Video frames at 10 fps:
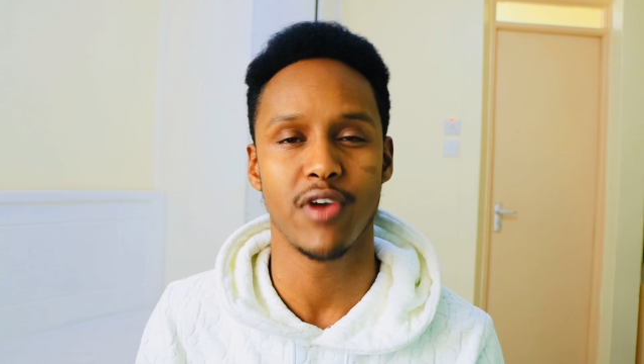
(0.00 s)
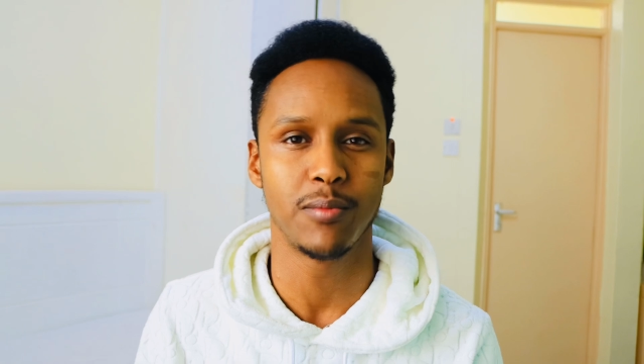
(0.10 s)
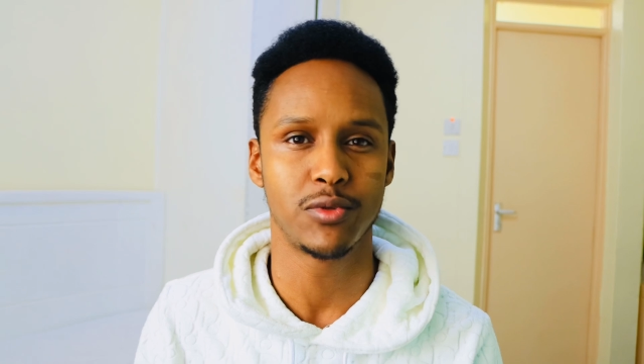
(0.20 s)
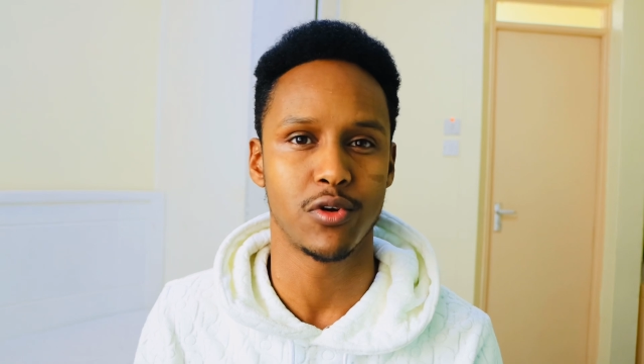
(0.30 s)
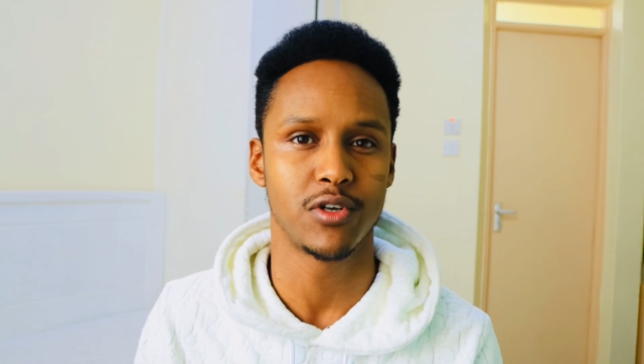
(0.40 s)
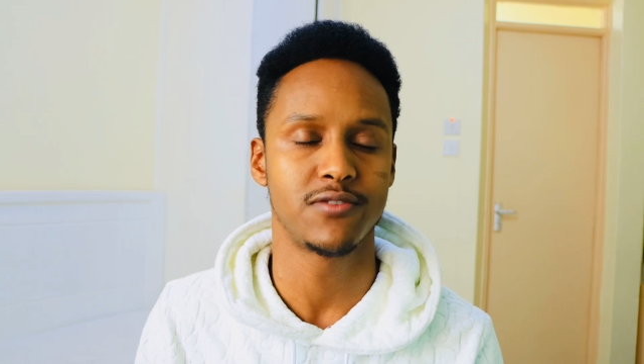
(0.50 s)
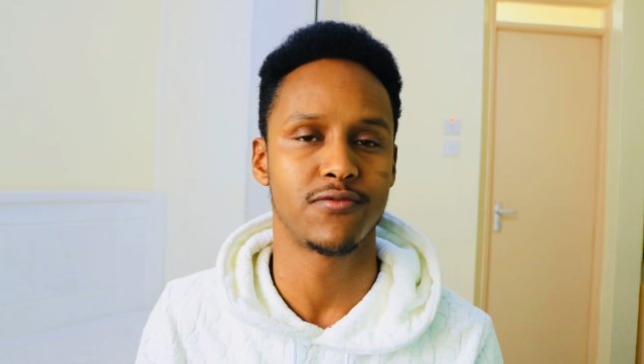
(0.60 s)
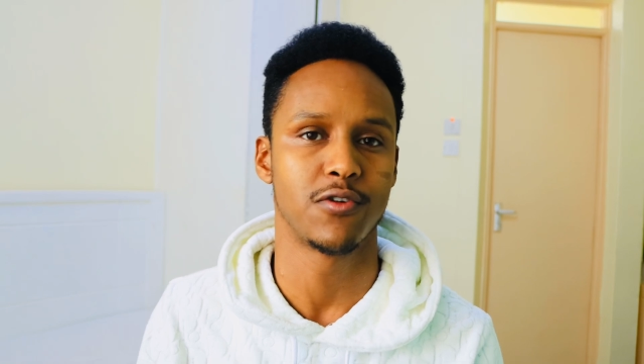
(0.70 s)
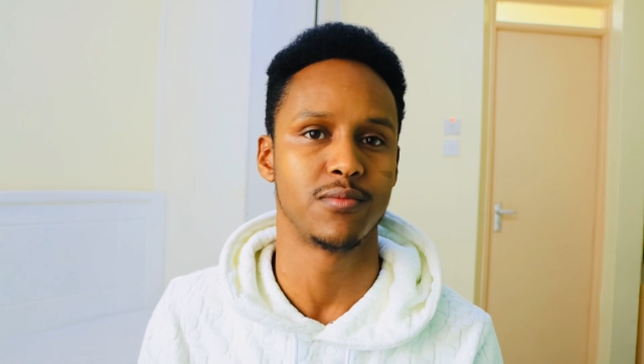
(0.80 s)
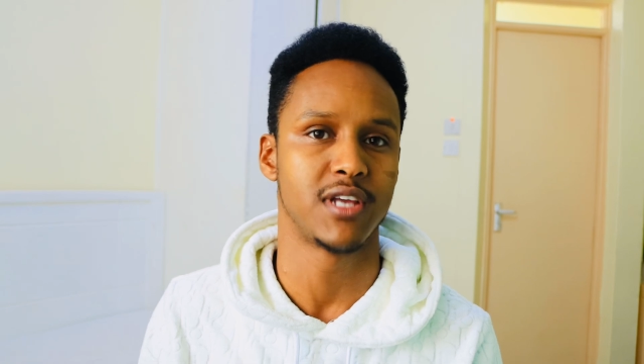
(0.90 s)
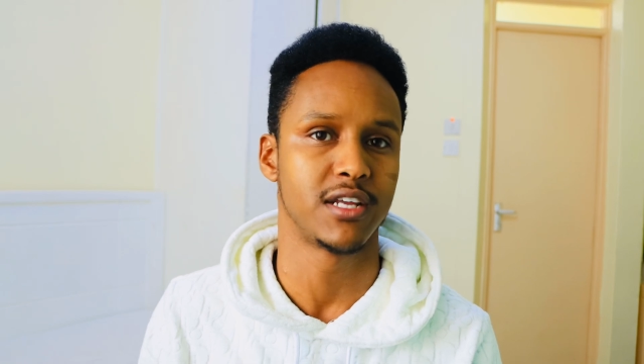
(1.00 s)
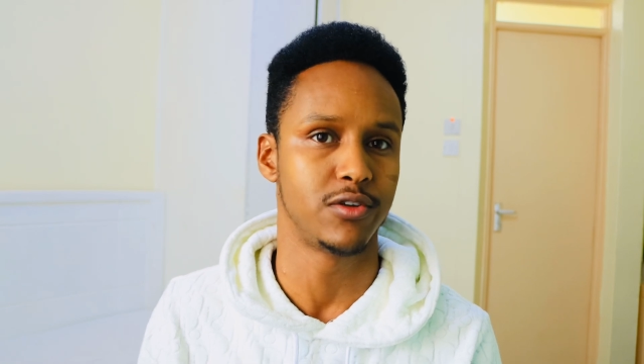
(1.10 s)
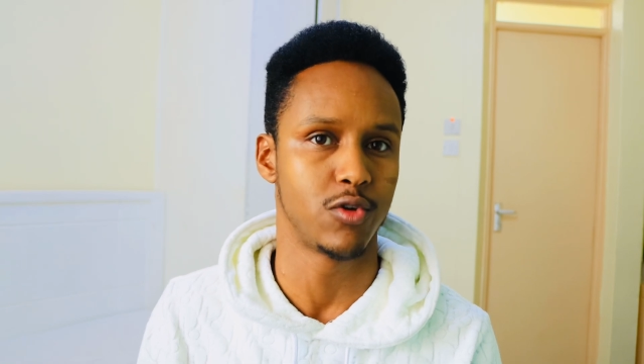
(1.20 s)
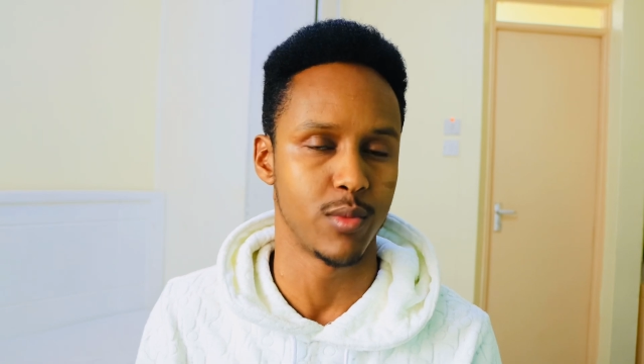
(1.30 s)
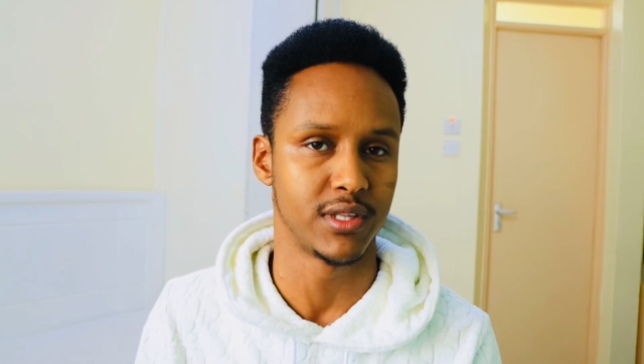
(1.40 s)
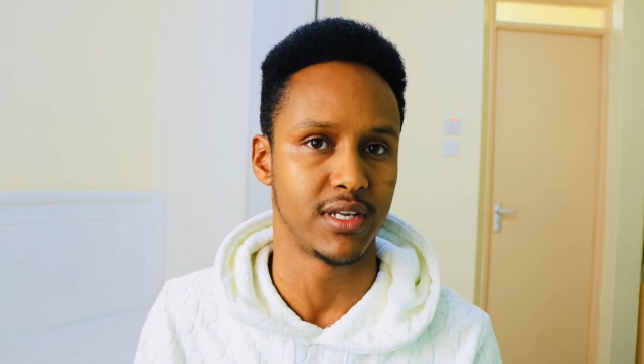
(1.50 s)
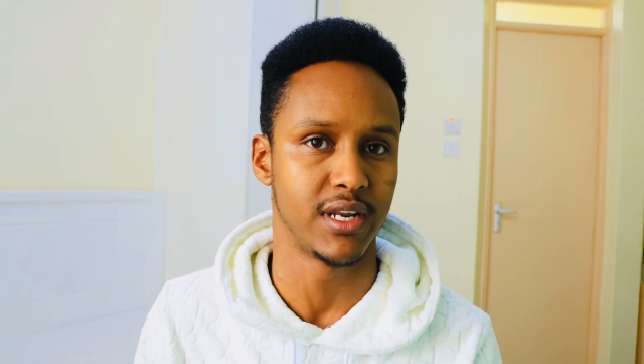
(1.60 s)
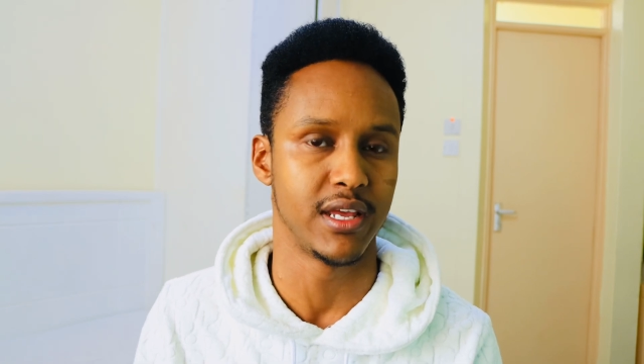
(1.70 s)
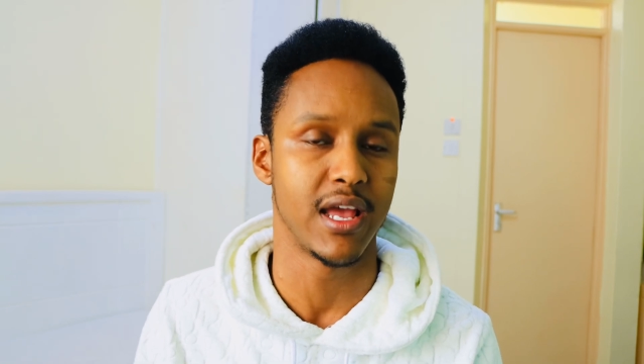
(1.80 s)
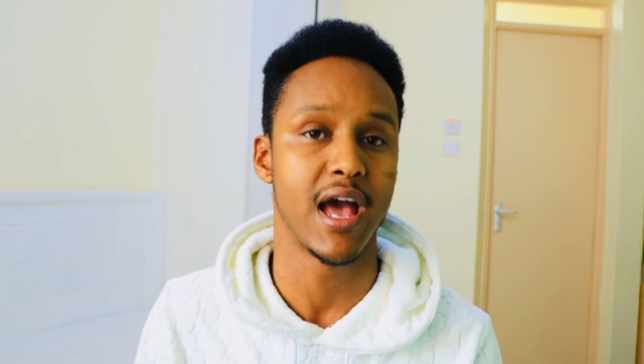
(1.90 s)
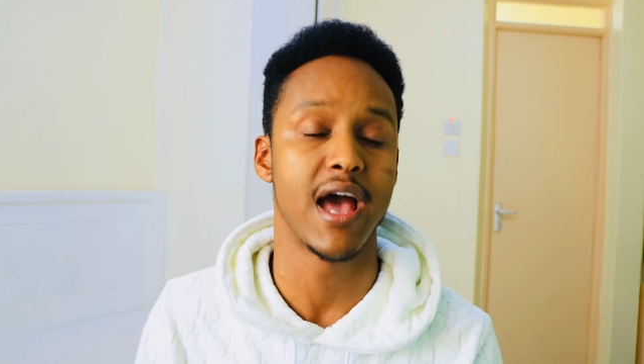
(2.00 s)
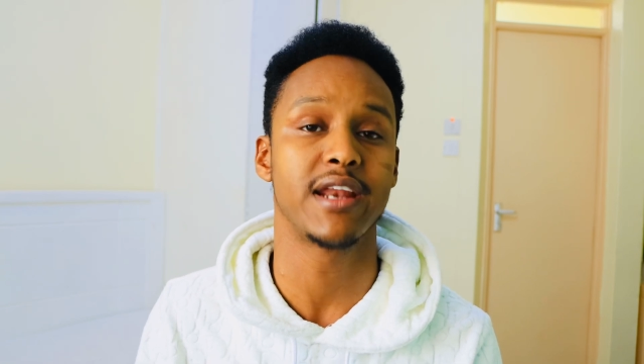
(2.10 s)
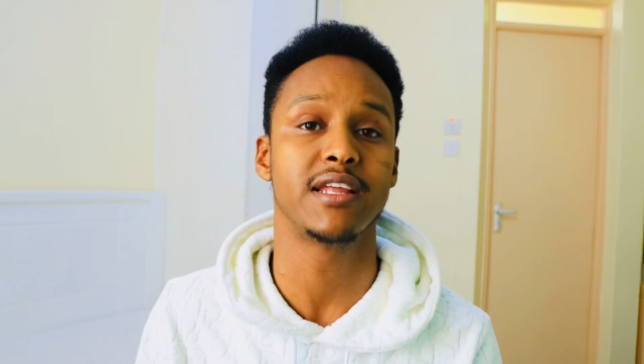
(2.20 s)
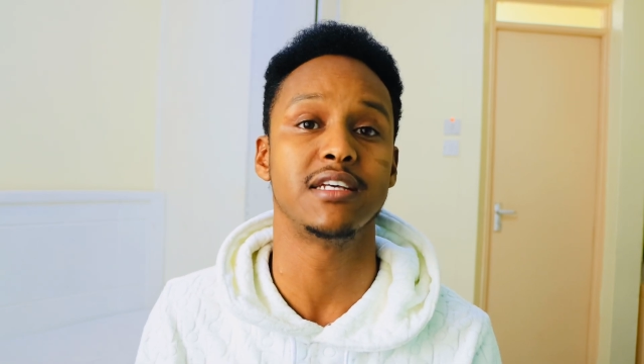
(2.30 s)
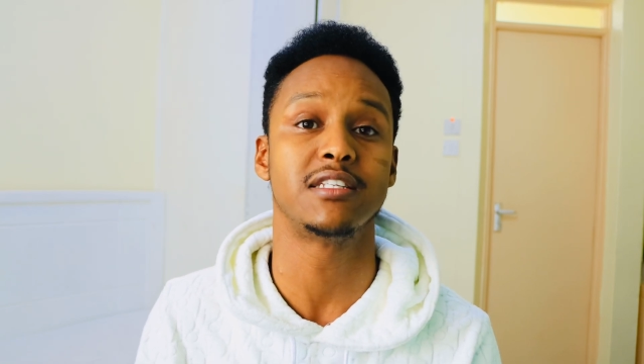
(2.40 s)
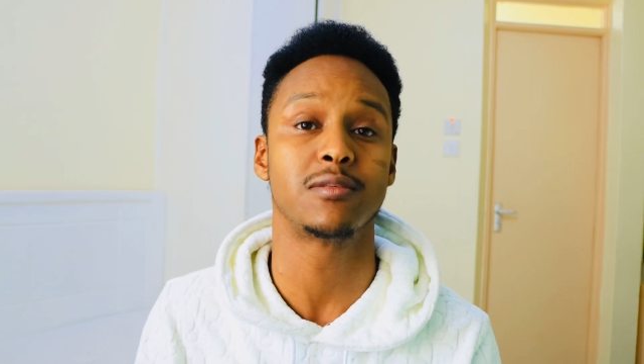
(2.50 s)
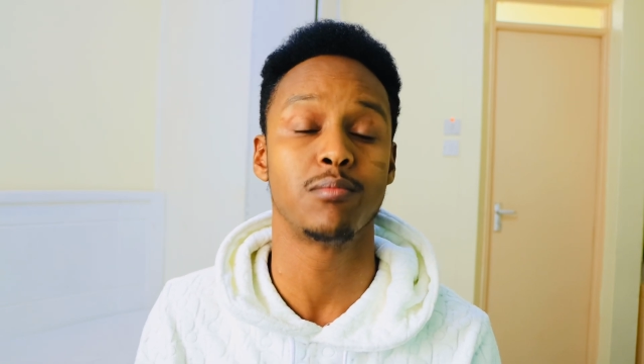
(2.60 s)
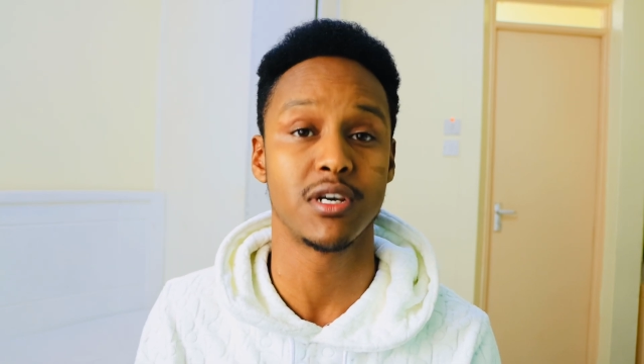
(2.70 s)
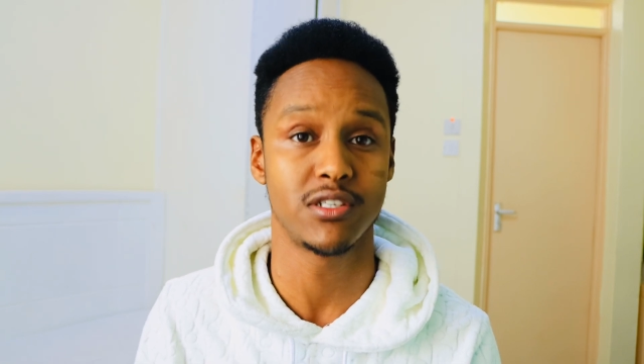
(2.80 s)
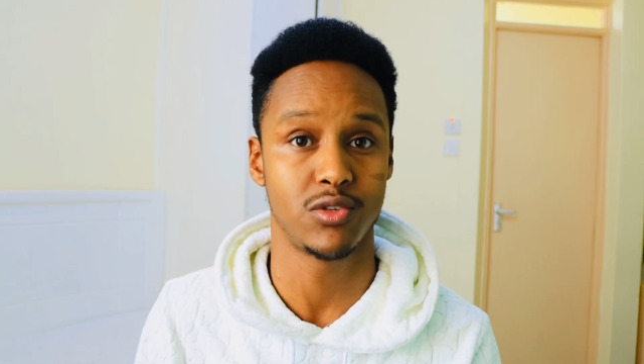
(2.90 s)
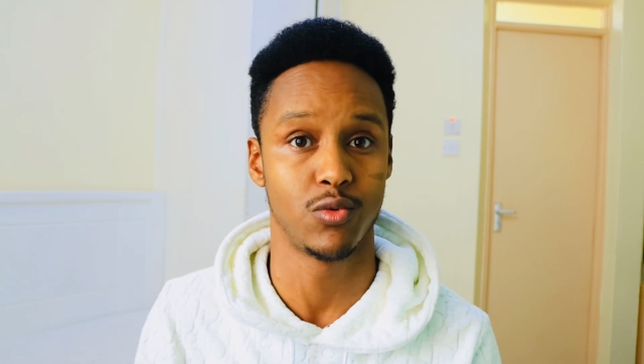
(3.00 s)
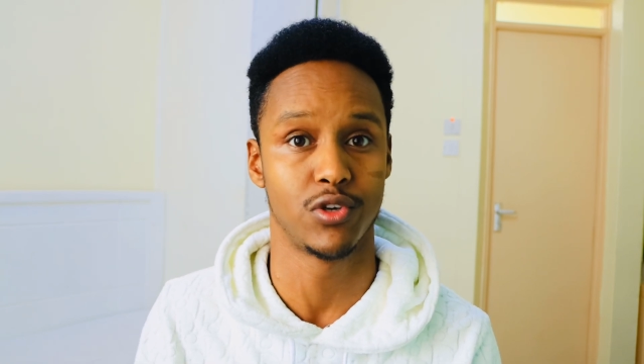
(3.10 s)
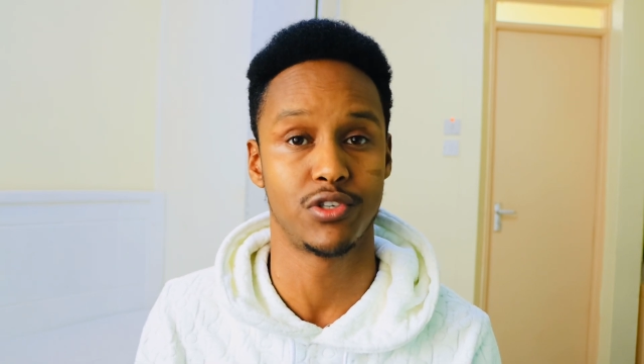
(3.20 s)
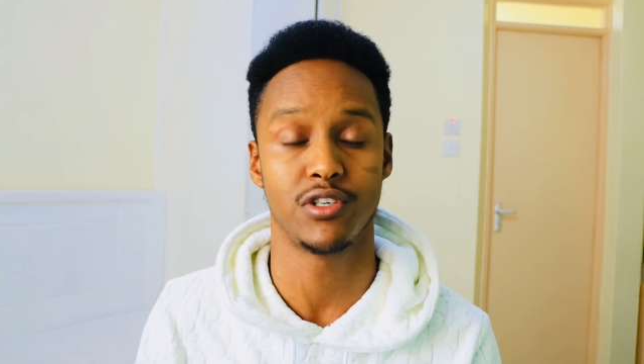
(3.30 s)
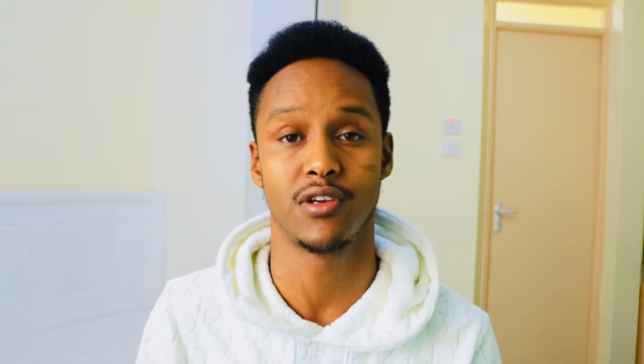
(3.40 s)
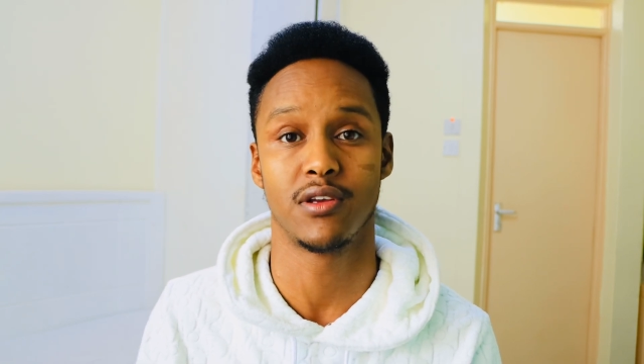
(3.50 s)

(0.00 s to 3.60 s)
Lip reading: episodes from that documentary, and it's must watch